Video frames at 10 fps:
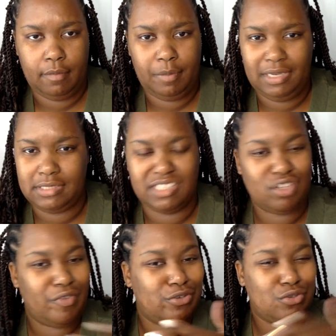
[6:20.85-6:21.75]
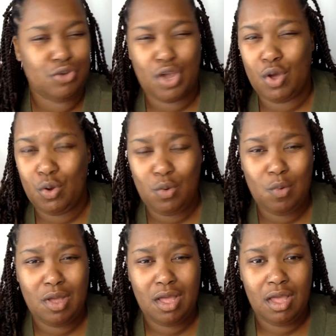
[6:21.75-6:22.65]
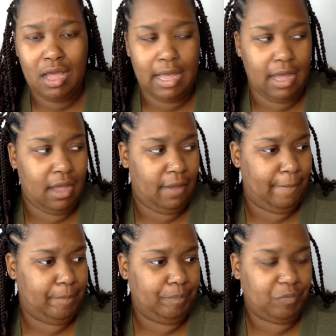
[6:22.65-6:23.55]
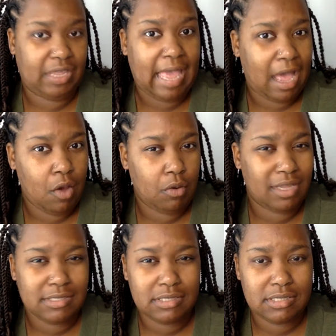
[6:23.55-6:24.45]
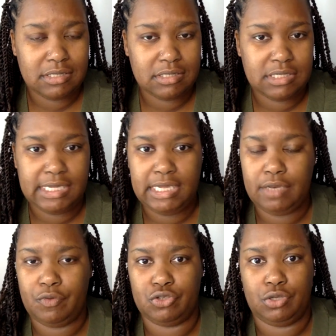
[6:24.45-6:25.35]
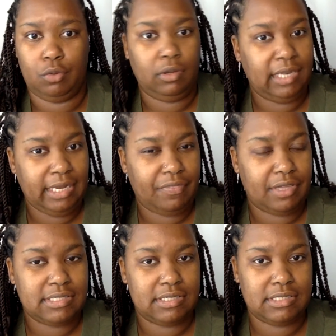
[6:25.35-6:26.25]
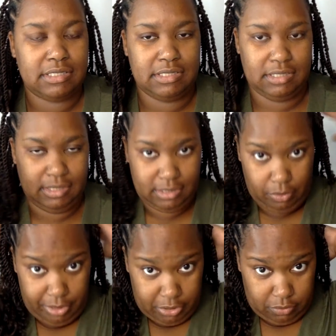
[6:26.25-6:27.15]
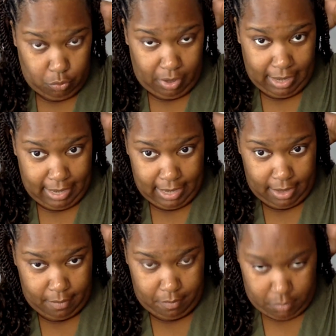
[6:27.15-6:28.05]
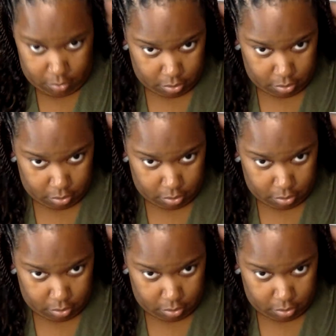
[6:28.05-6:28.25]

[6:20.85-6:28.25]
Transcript: pieces. So there's no um, count consistency. There's no length consistency. So here's where I am